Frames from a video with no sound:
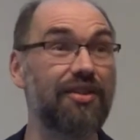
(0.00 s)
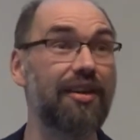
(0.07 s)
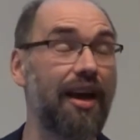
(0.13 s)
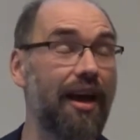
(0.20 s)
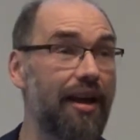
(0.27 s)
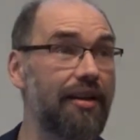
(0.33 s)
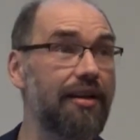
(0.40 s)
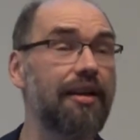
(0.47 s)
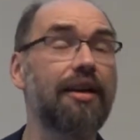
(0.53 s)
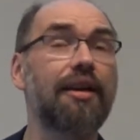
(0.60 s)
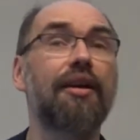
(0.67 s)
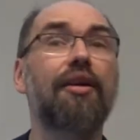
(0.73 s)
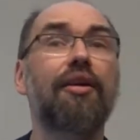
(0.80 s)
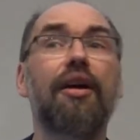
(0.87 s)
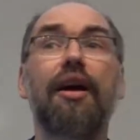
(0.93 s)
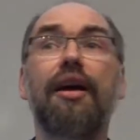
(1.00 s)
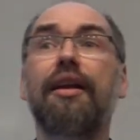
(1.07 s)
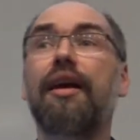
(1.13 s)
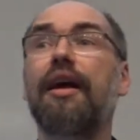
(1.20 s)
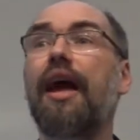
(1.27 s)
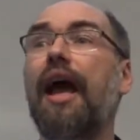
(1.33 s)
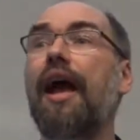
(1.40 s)
it had, right?
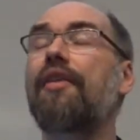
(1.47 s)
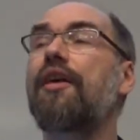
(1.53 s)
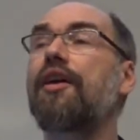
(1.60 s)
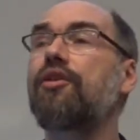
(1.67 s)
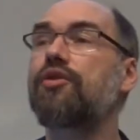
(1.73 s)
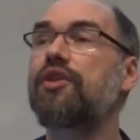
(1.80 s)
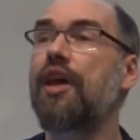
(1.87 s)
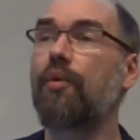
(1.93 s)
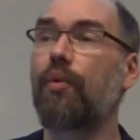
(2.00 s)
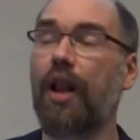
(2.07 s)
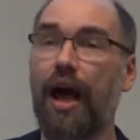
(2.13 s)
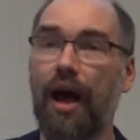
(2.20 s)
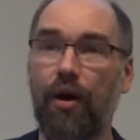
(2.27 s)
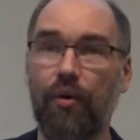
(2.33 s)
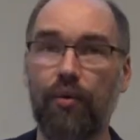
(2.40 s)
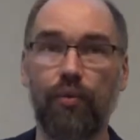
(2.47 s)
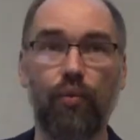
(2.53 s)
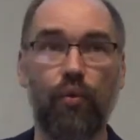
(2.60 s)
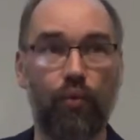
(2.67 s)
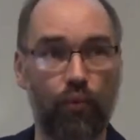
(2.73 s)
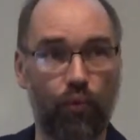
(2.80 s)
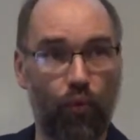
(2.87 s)
And then you say, well,
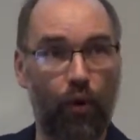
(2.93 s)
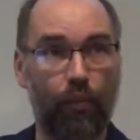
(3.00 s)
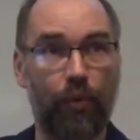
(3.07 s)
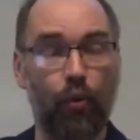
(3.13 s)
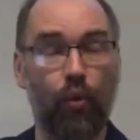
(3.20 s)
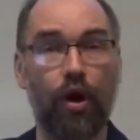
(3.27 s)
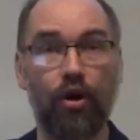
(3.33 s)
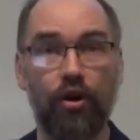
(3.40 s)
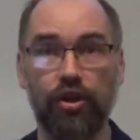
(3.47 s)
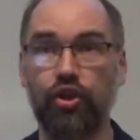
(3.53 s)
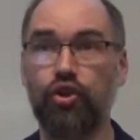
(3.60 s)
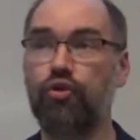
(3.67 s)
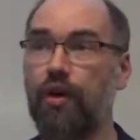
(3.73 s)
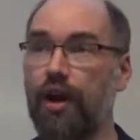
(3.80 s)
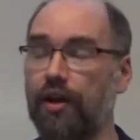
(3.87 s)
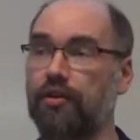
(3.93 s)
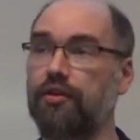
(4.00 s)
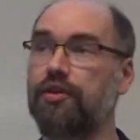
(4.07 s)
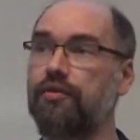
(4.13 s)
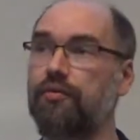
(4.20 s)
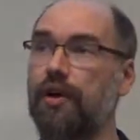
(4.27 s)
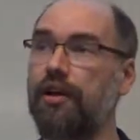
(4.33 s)
but what are its
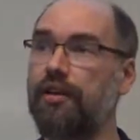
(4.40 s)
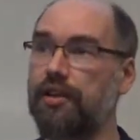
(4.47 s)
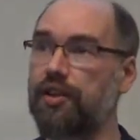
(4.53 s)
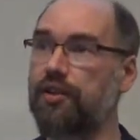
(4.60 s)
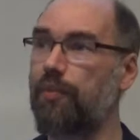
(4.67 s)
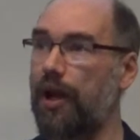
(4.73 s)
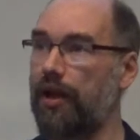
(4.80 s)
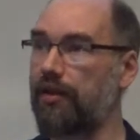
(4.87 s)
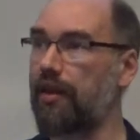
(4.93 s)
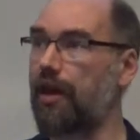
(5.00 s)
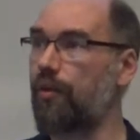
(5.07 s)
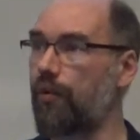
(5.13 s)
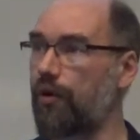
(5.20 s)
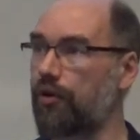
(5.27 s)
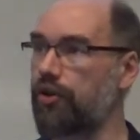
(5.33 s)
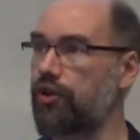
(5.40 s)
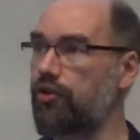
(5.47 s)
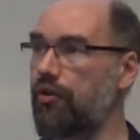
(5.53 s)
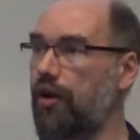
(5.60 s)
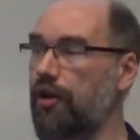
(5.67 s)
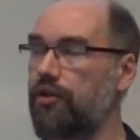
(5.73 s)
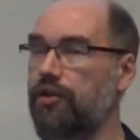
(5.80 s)
strengths, right? Despite that, what are its
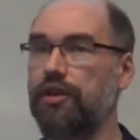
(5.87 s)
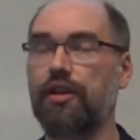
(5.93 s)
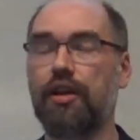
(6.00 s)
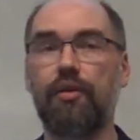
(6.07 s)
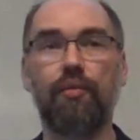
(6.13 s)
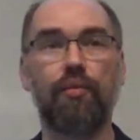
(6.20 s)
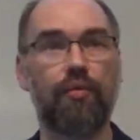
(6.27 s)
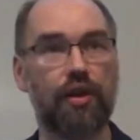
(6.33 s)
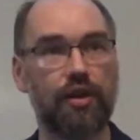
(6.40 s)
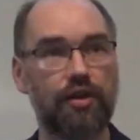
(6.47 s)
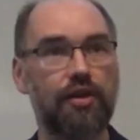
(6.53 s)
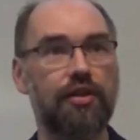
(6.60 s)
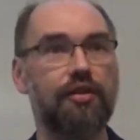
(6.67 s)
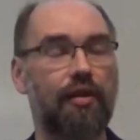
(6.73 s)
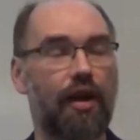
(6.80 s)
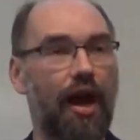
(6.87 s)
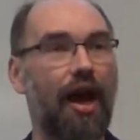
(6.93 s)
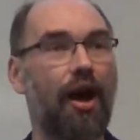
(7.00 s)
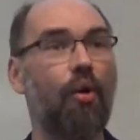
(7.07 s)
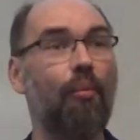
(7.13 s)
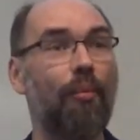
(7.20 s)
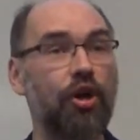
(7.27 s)
strengths? And then this is
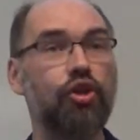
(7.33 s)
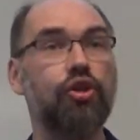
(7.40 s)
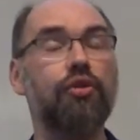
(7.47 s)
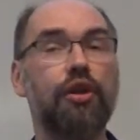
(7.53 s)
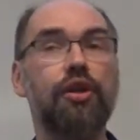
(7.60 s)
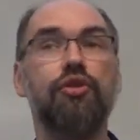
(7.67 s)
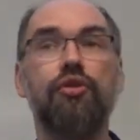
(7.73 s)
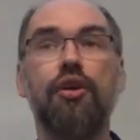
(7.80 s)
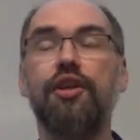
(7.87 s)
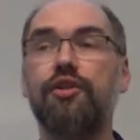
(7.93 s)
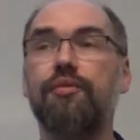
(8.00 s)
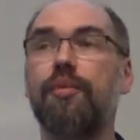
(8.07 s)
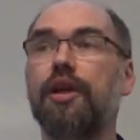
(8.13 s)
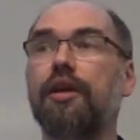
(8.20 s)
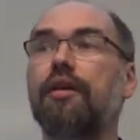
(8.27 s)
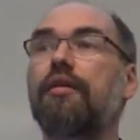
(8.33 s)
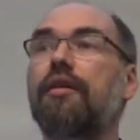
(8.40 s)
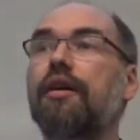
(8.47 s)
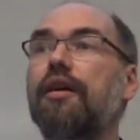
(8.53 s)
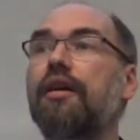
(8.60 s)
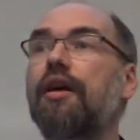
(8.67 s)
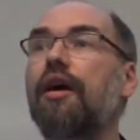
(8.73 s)
how much you can trust me,
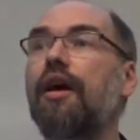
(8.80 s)
right?